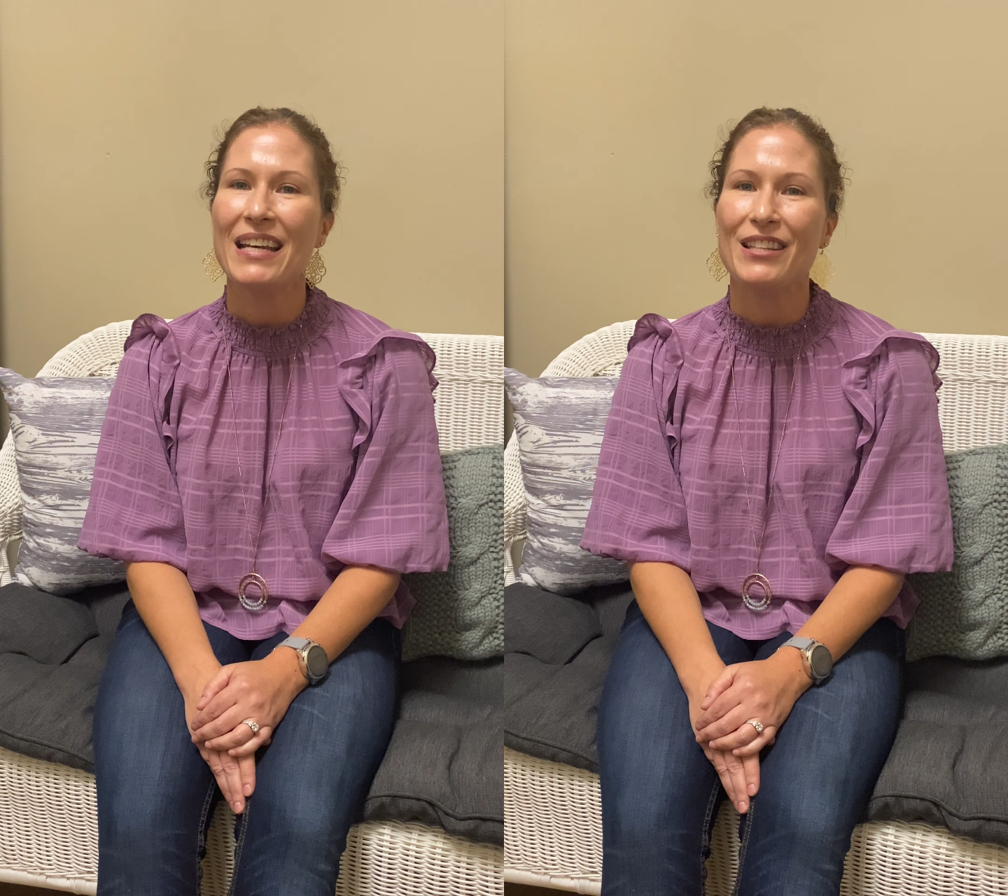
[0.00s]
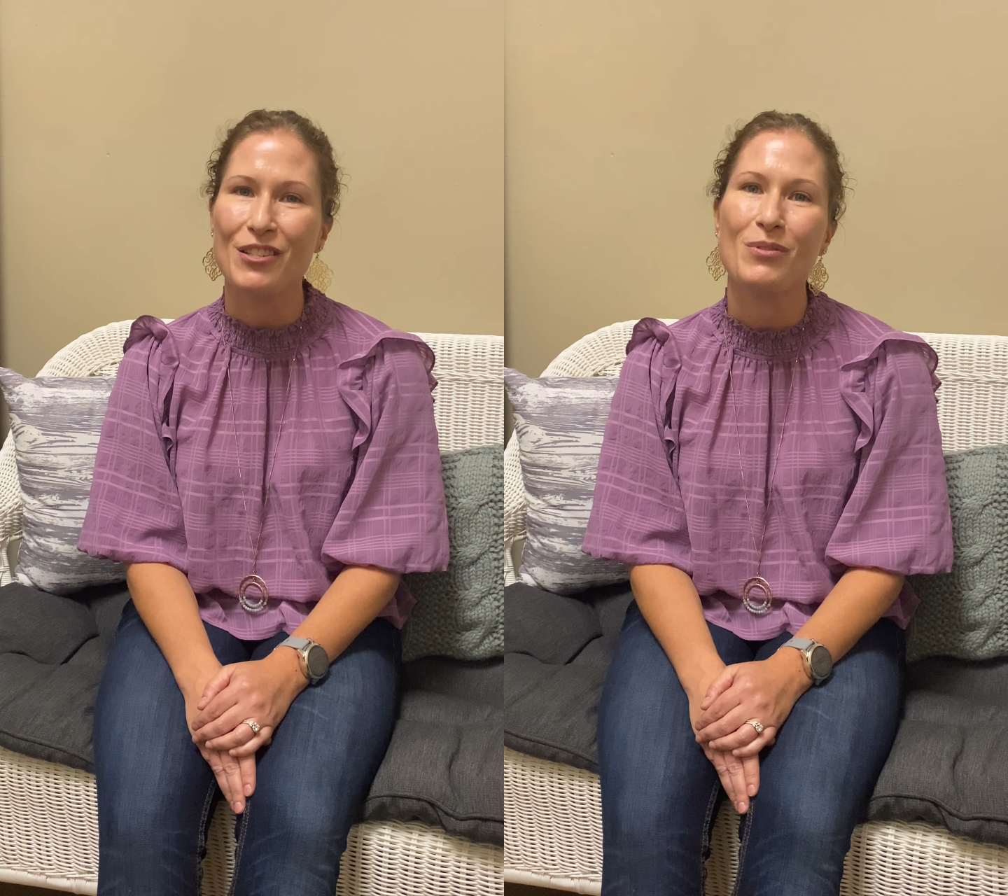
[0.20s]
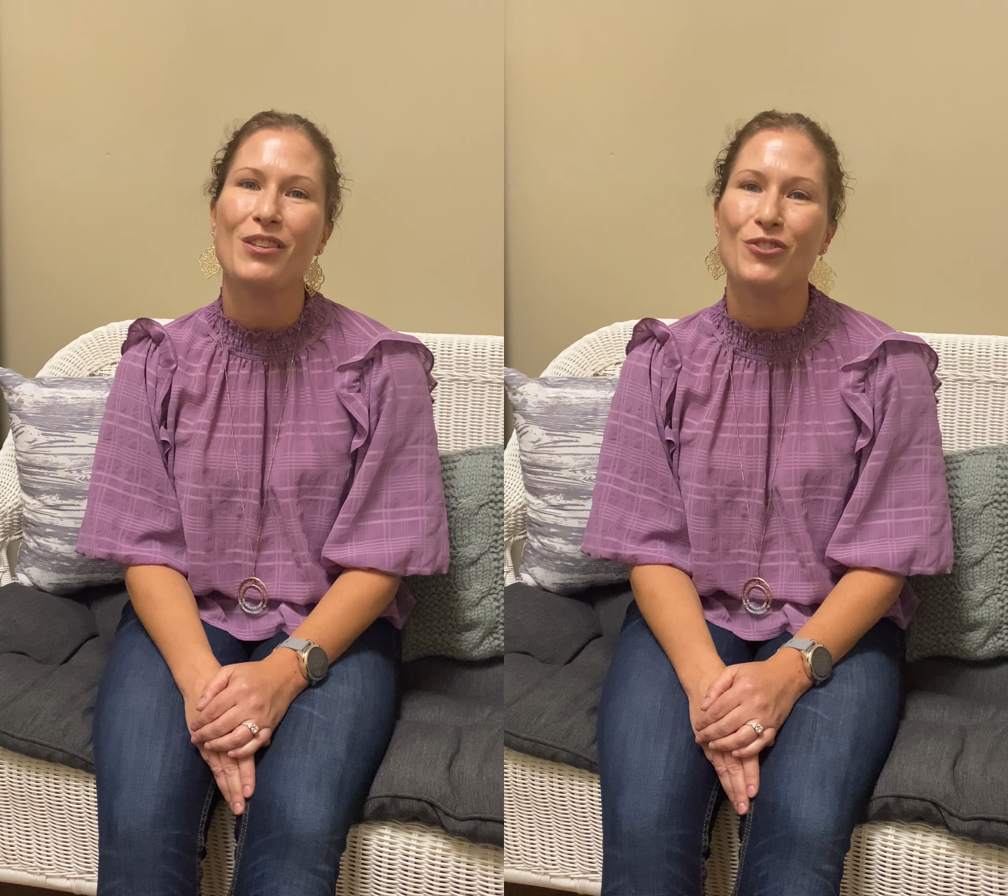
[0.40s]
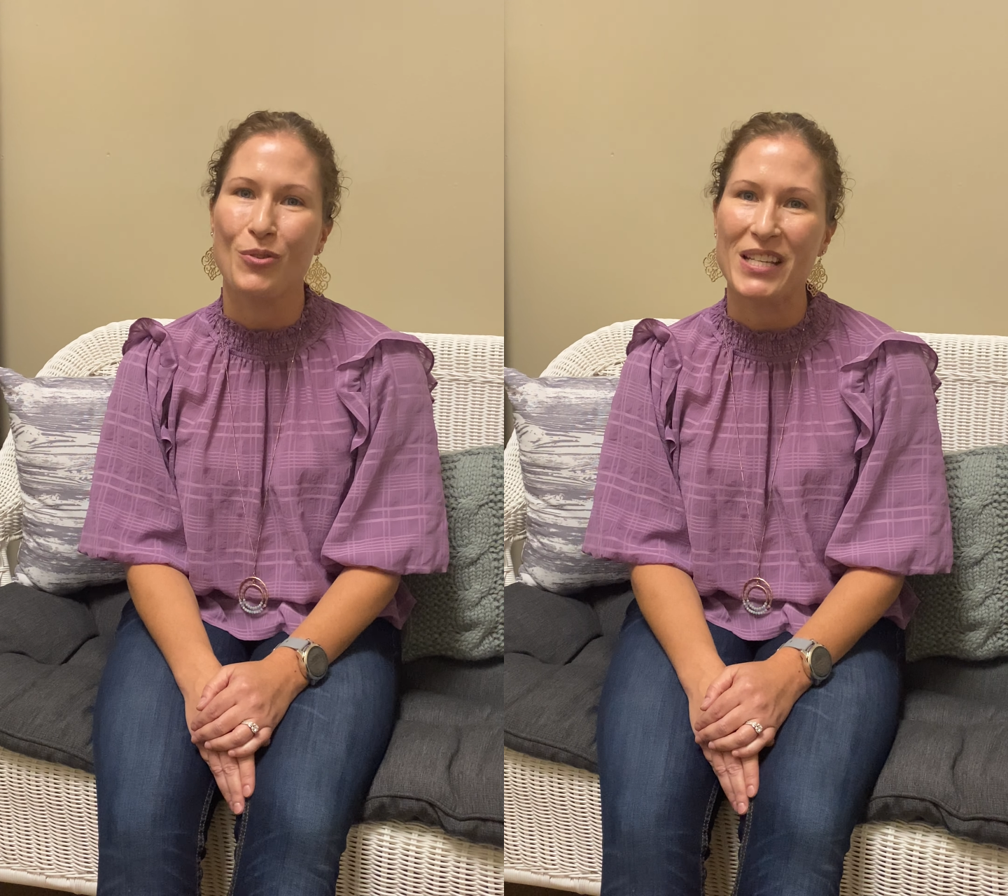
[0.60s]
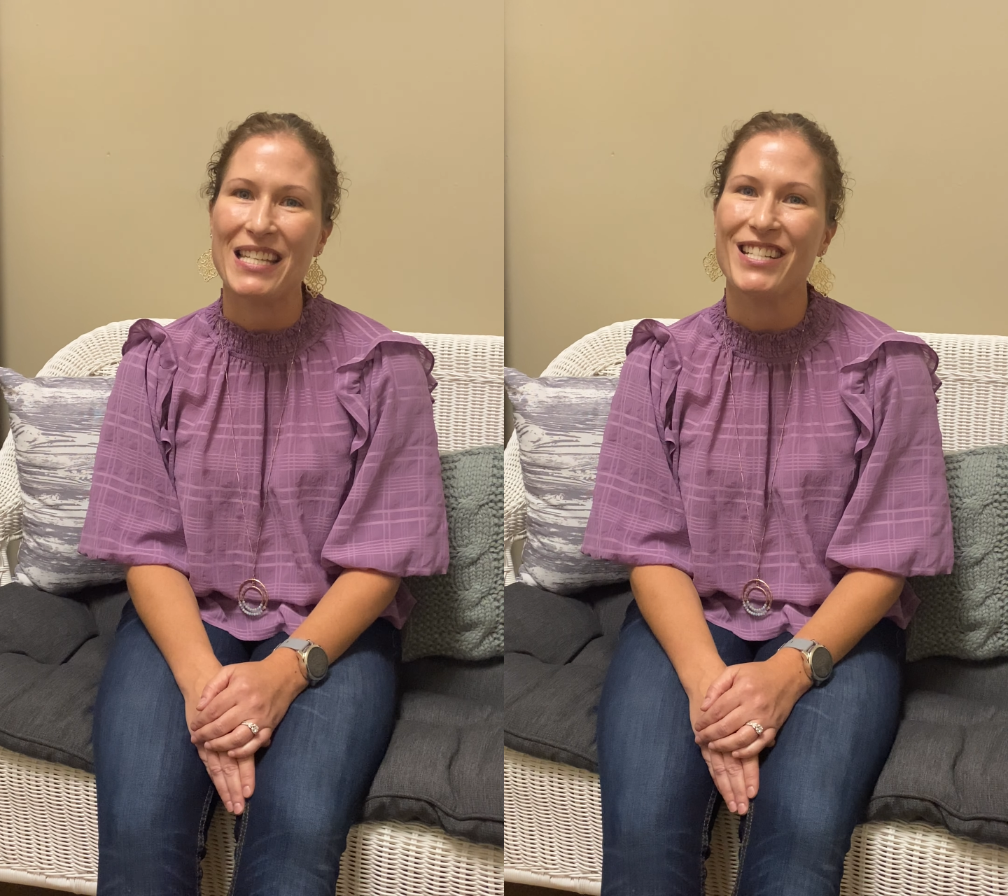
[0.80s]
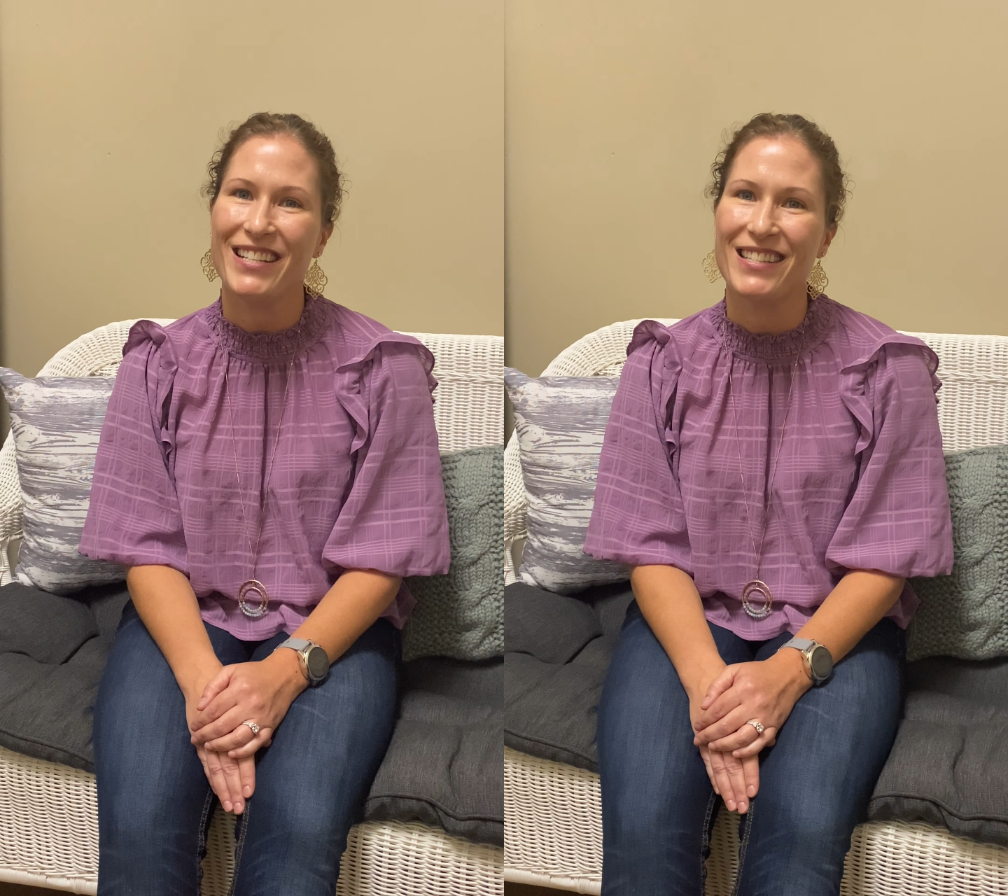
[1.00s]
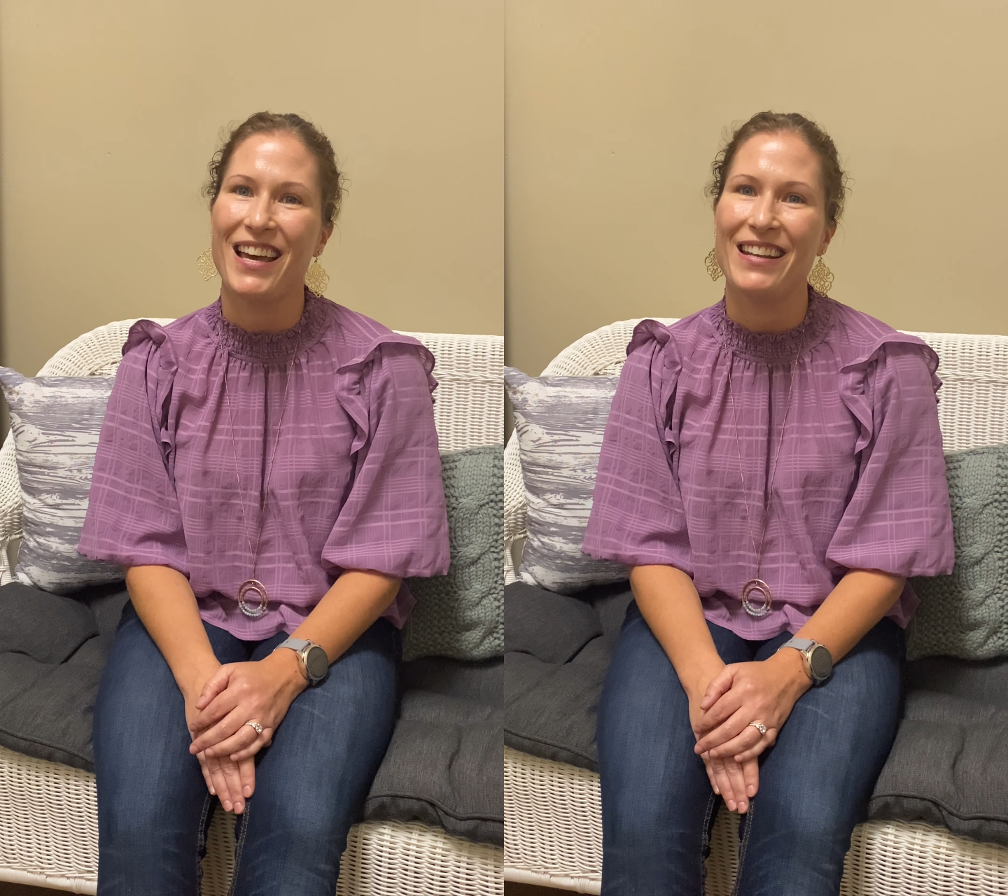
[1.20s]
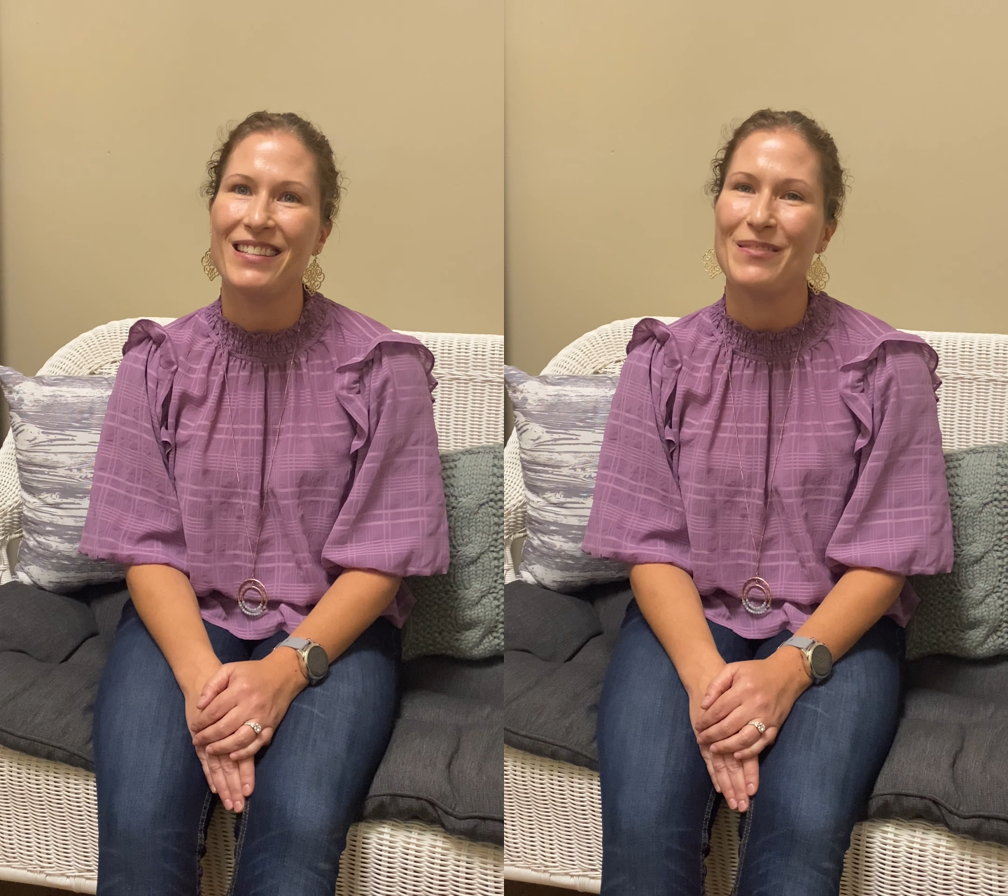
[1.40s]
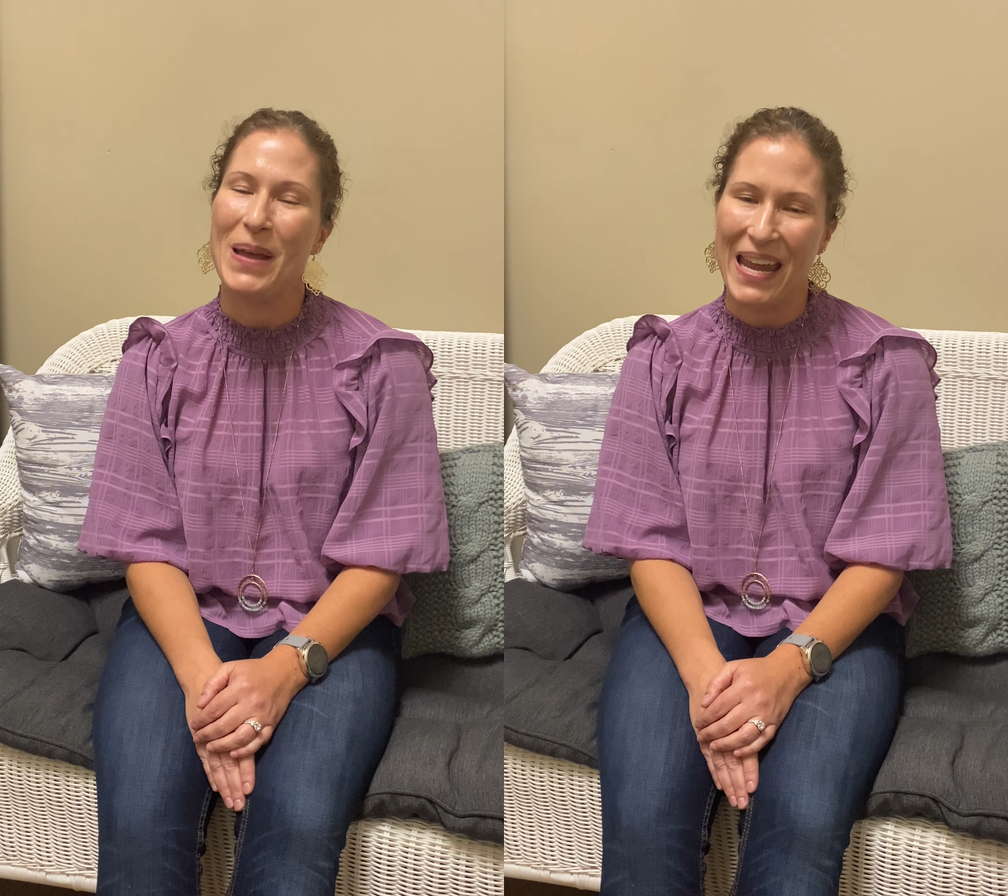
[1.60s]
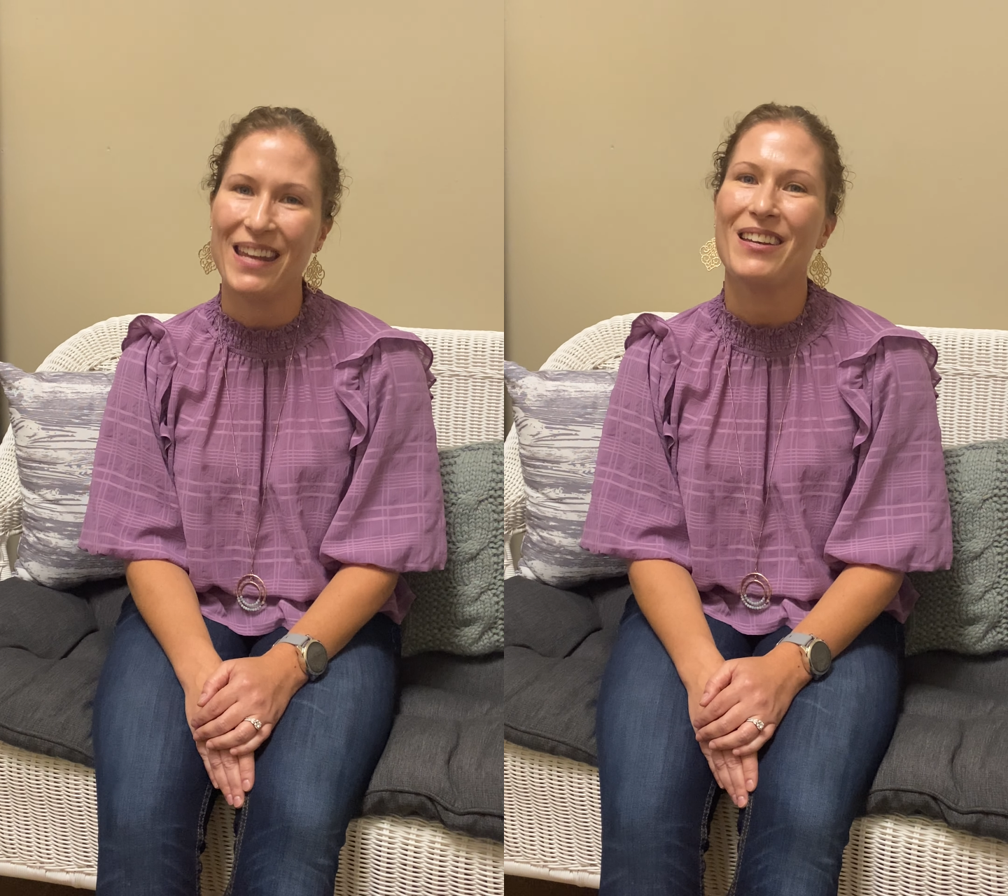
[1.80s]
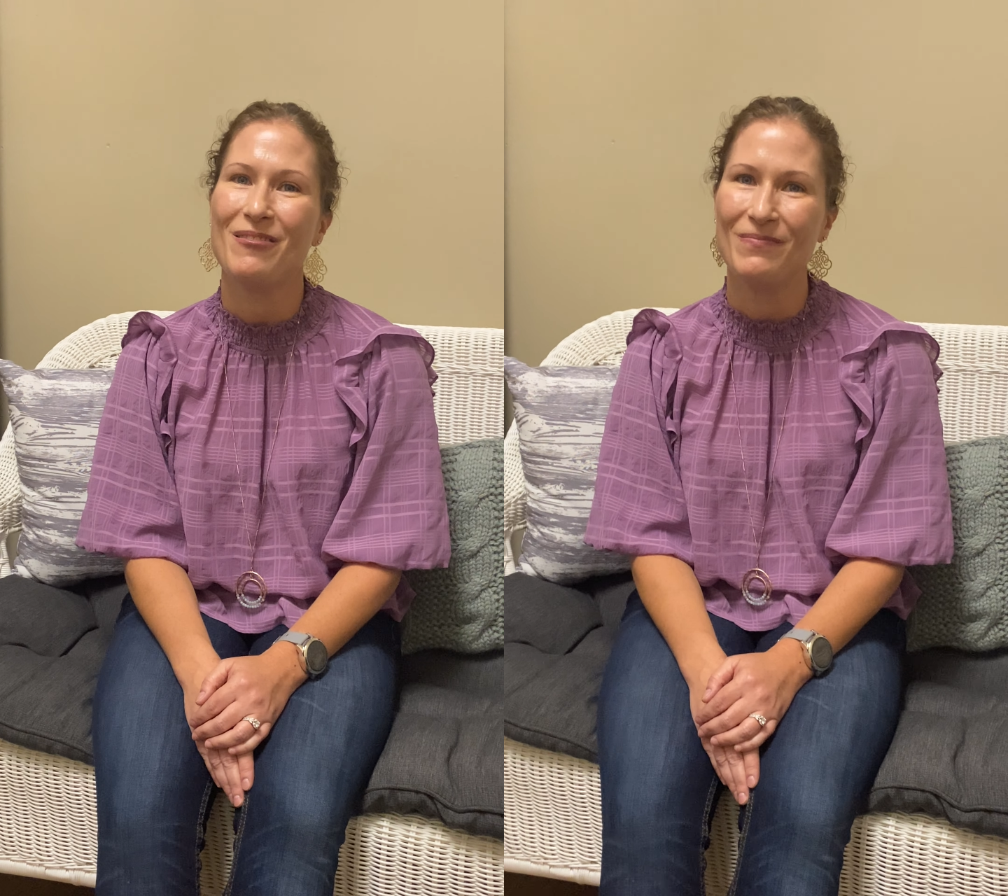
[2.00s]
this was the choice that she decided to make.